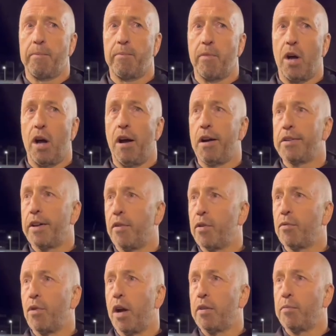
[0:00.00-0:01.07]
Hard. They want to
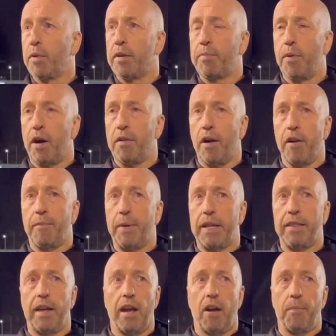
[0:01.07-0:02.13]
run. I've been
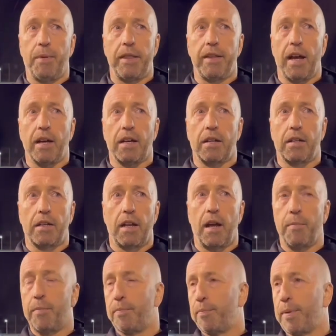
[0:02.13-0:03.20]
there. I've been that
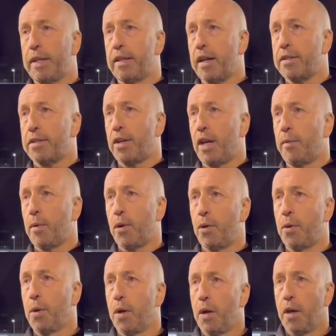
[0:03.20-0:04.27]
club and been that team
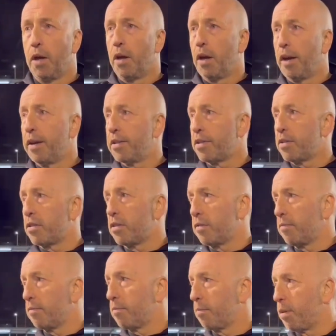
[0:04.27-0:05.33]
who has
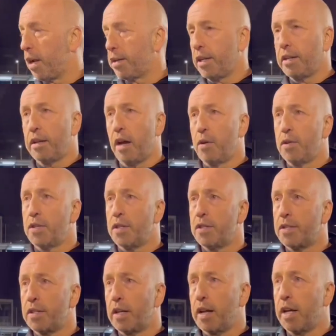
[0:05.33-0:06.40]
bloodied
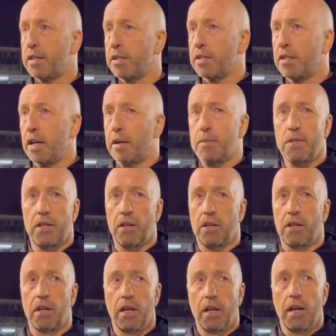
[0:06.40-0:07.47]
noses against teams in
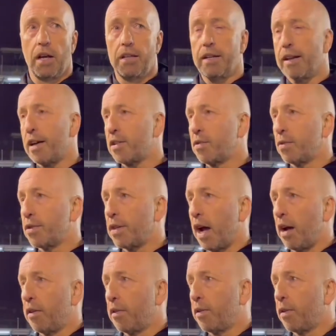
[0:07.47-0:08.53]
the National
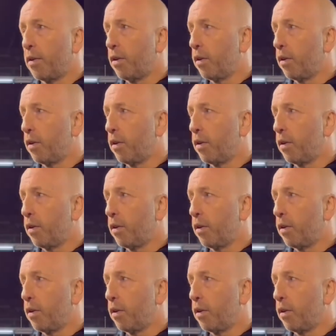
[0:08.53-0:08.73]
South. Mm.